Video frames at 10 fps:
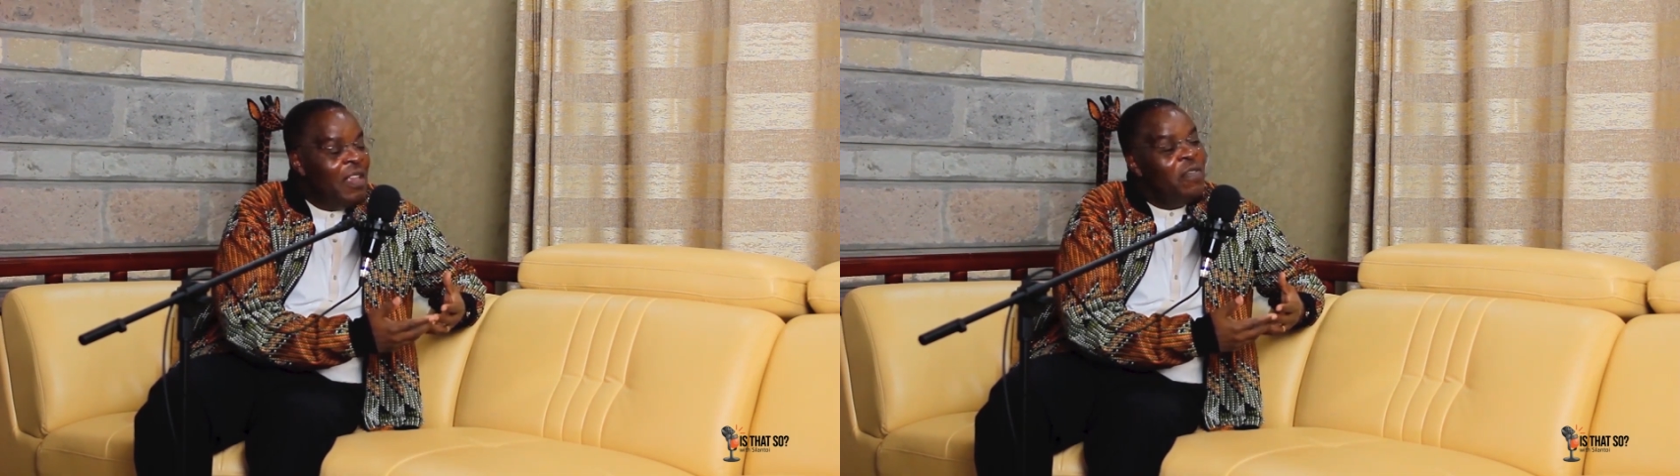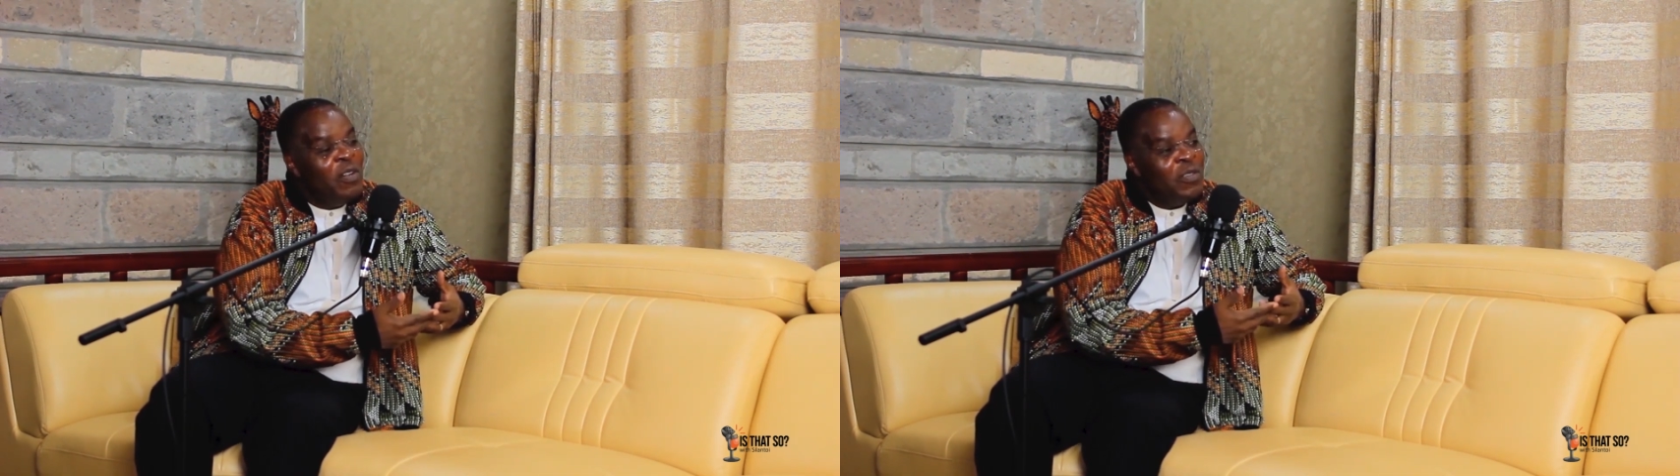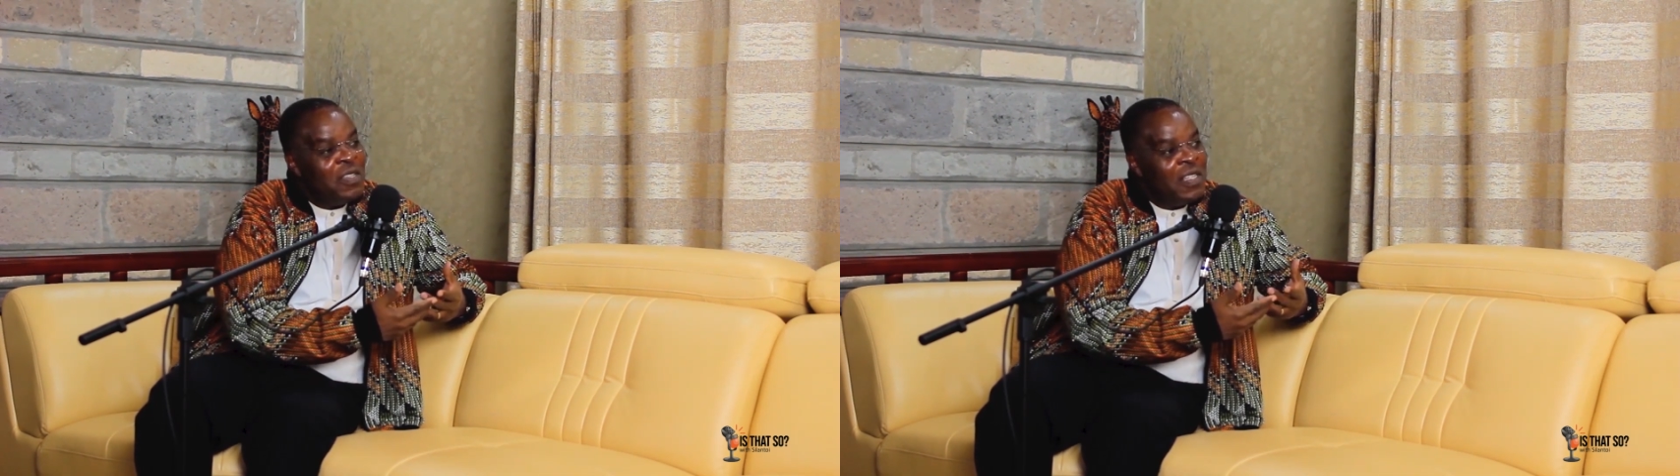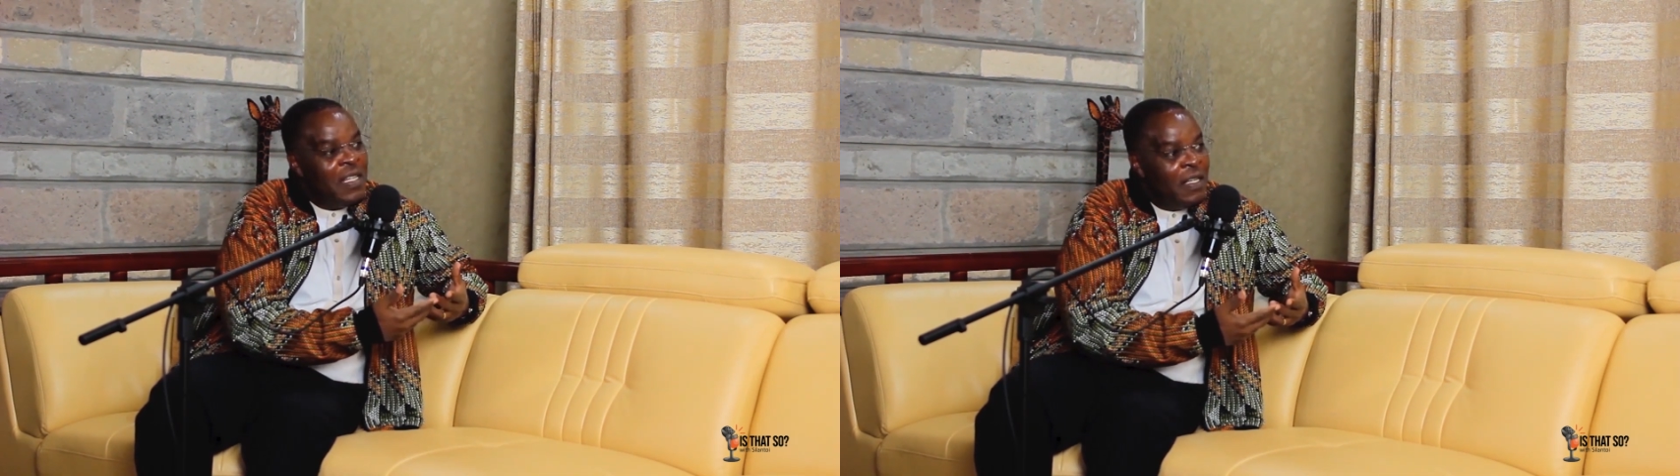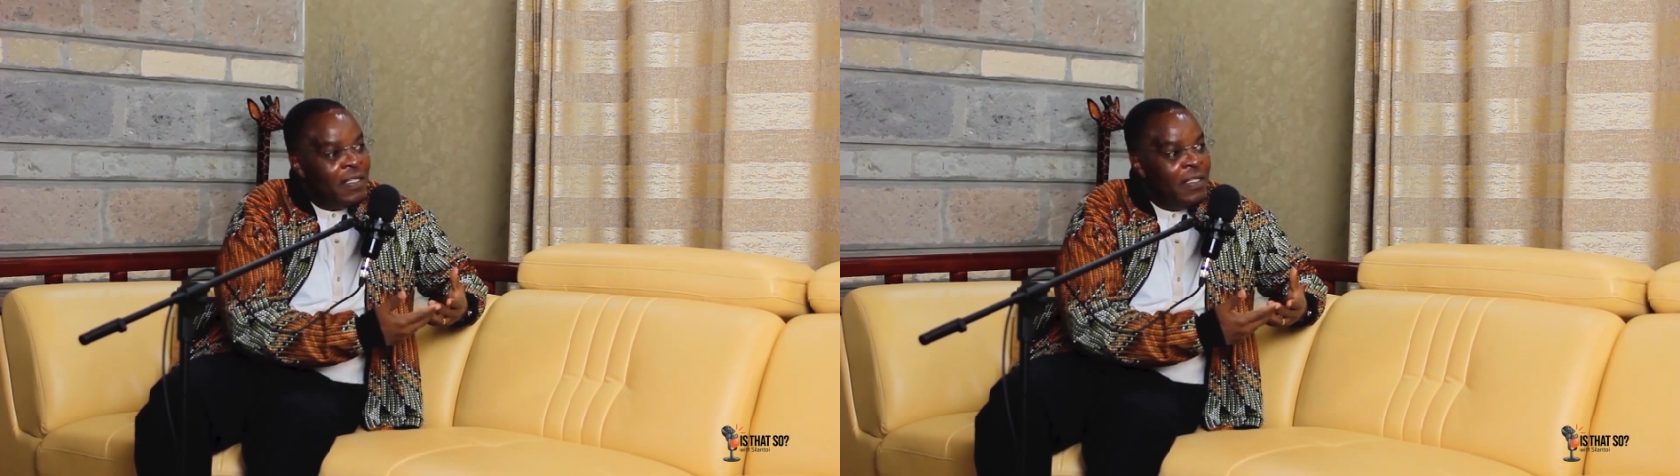if I was
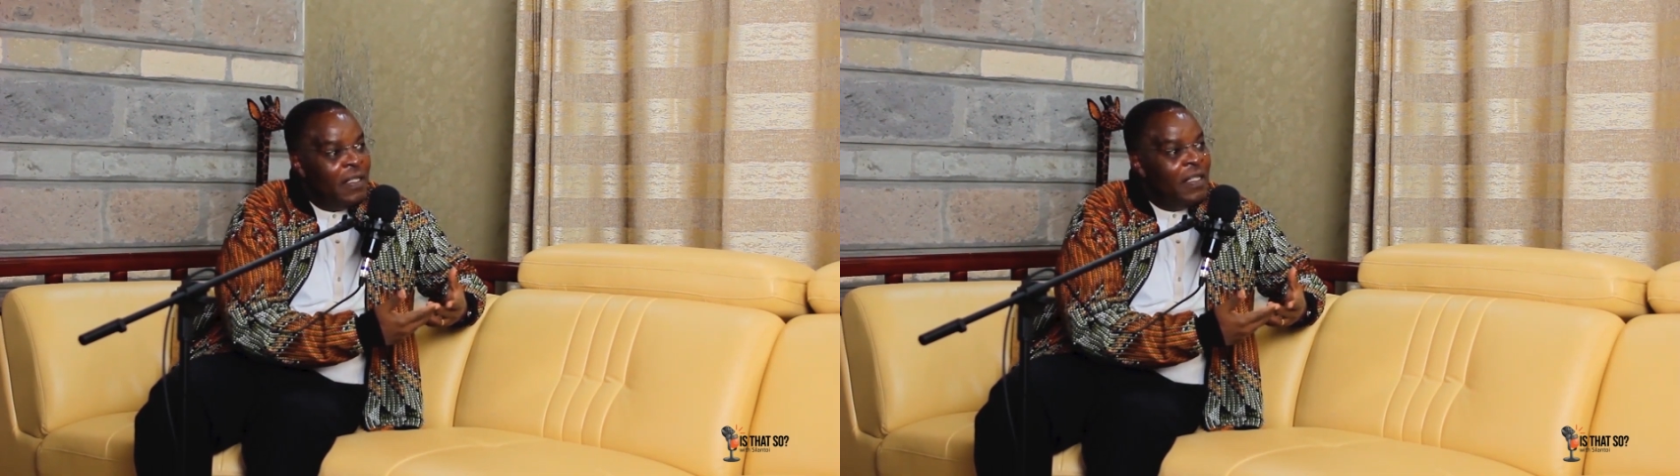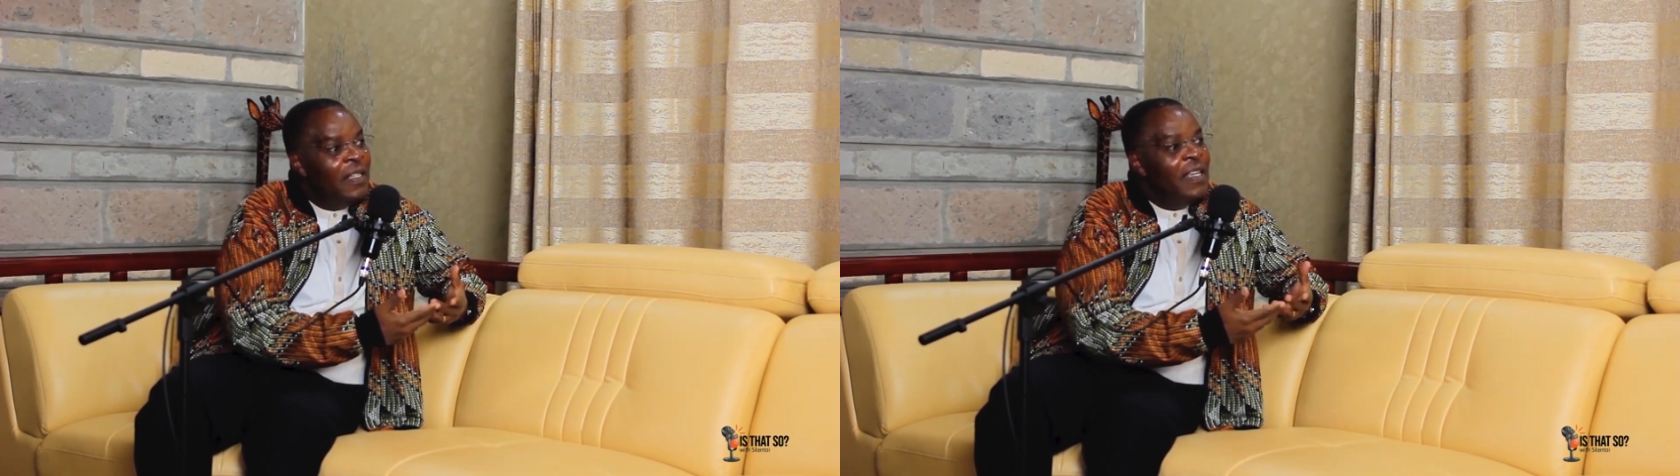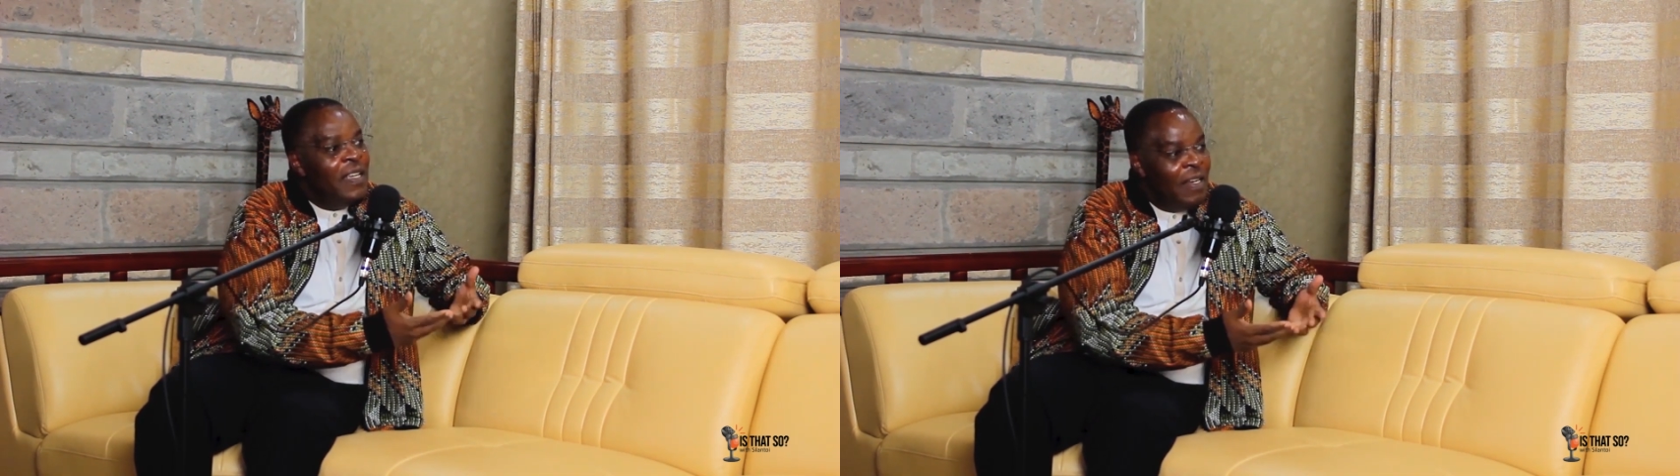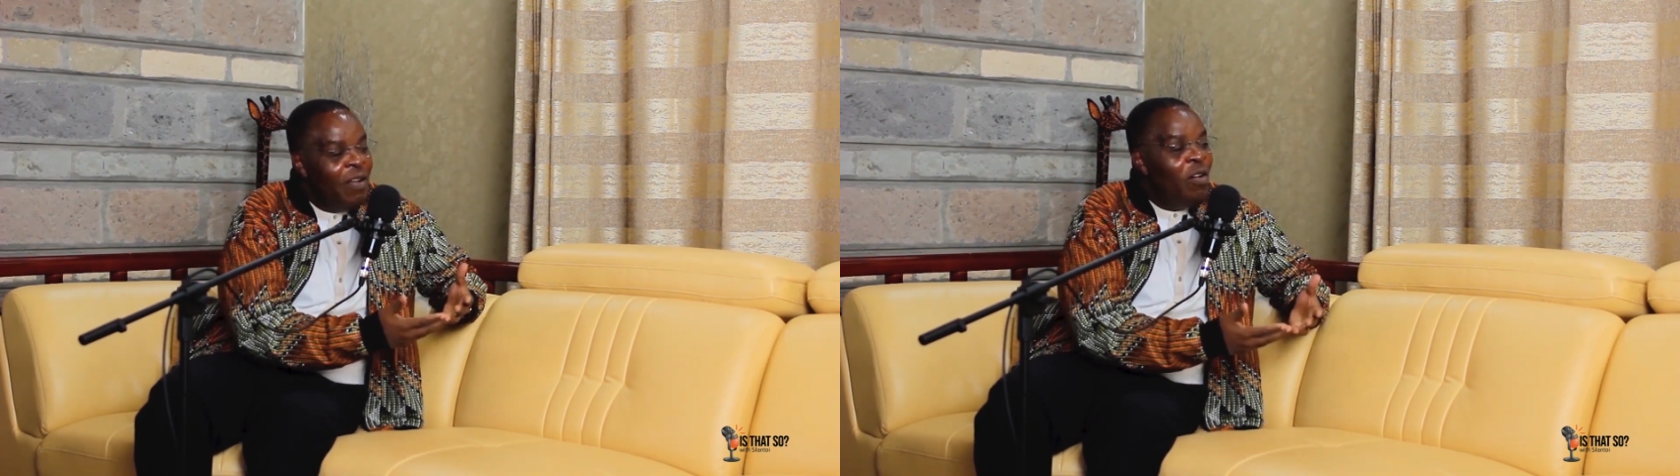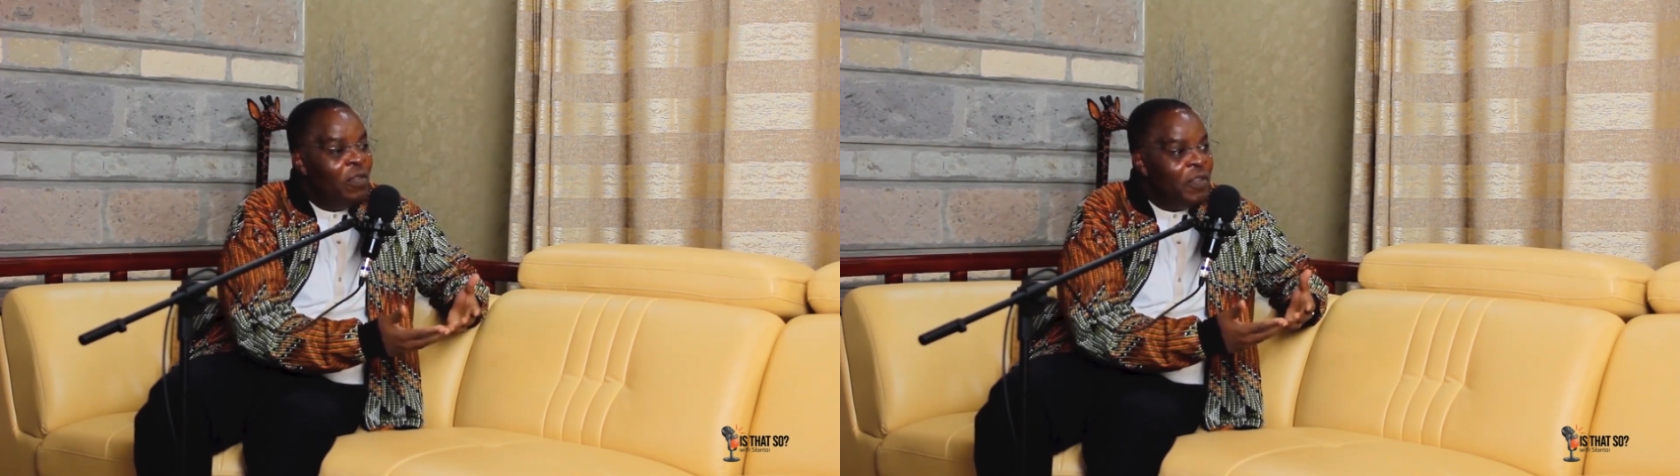still
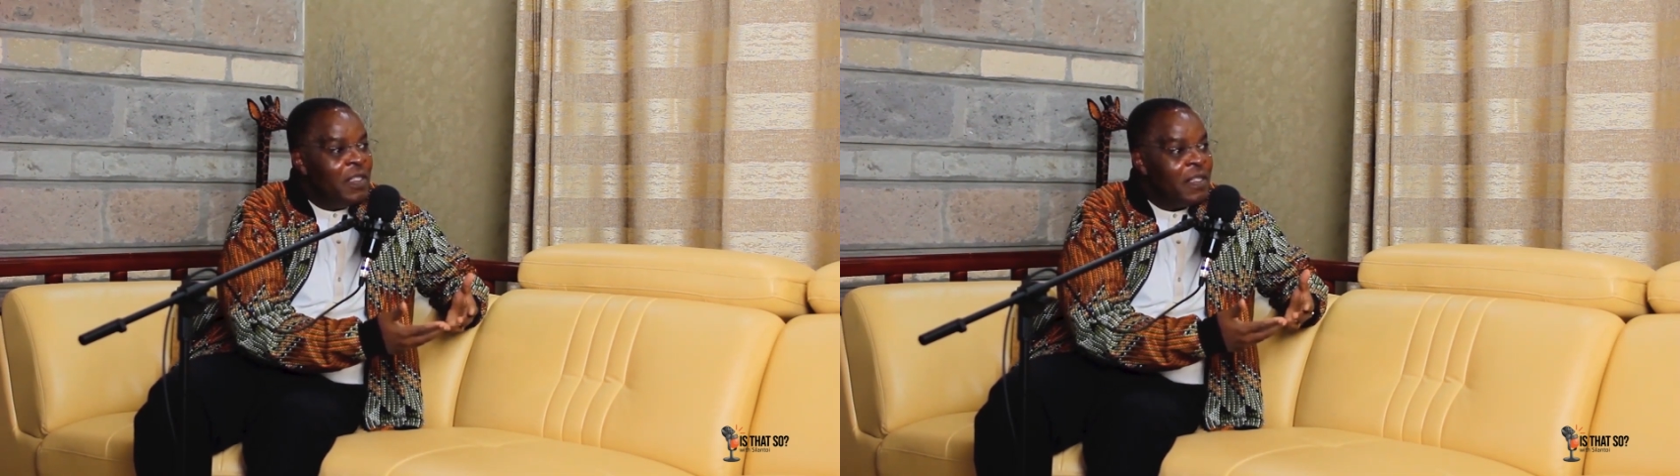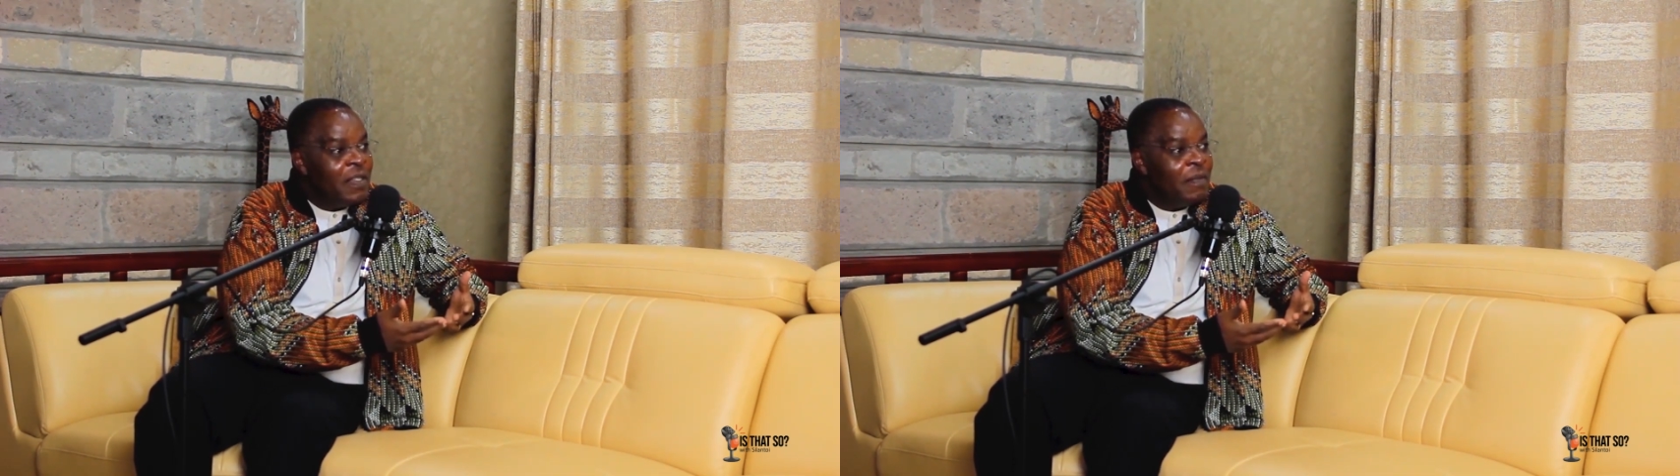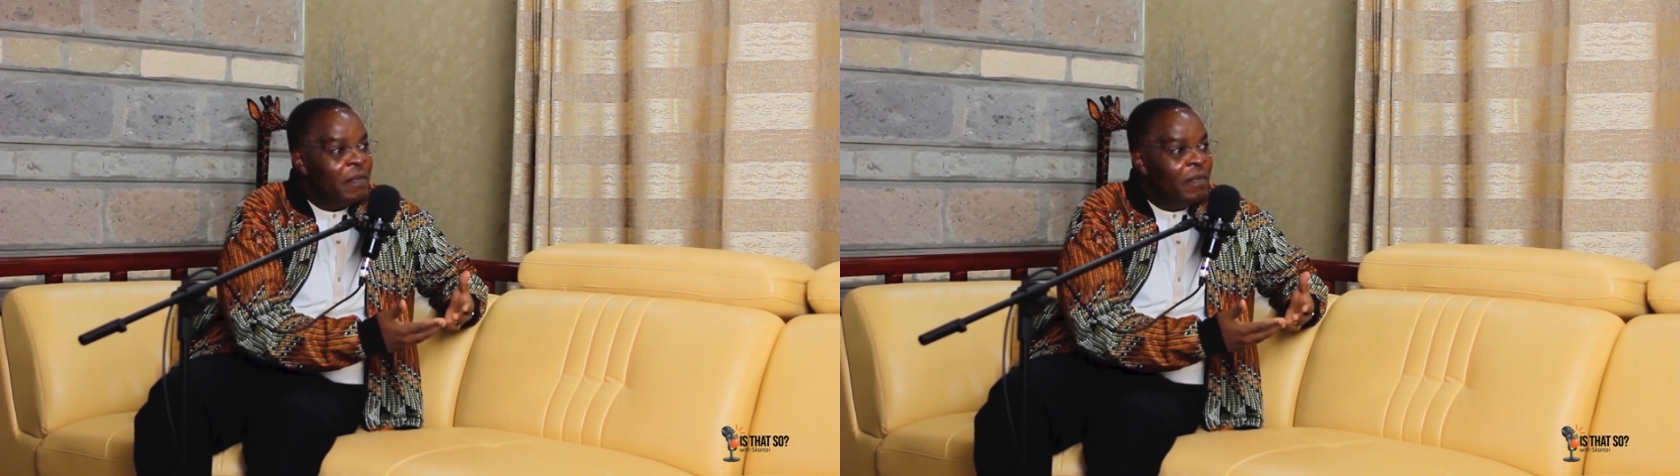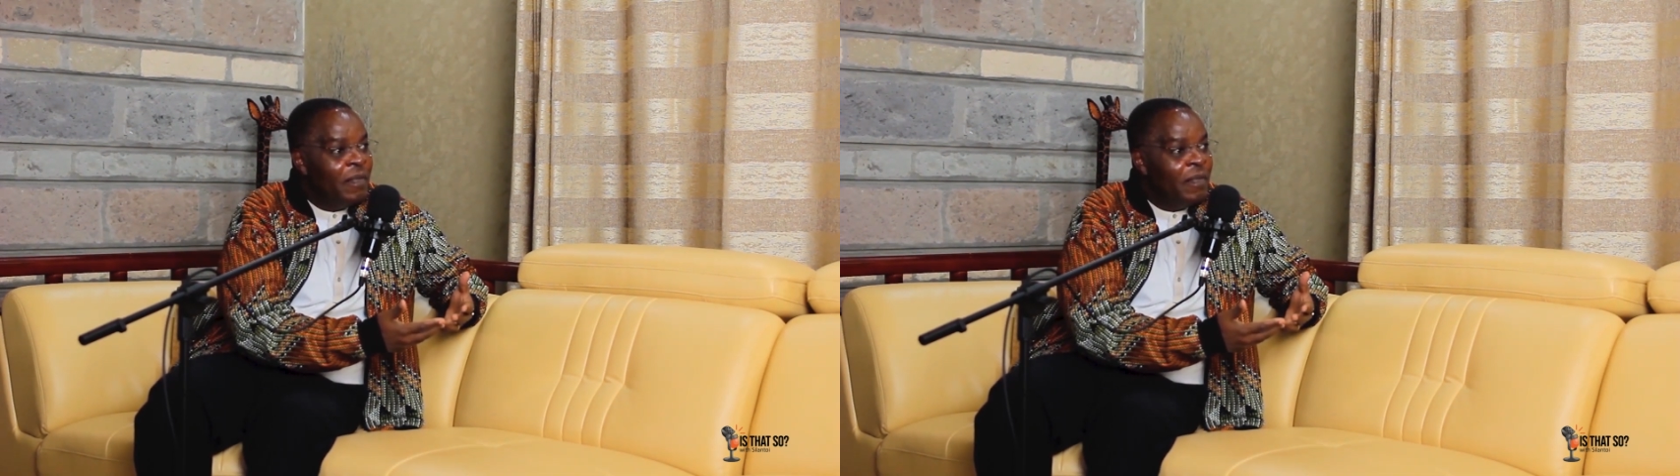in office.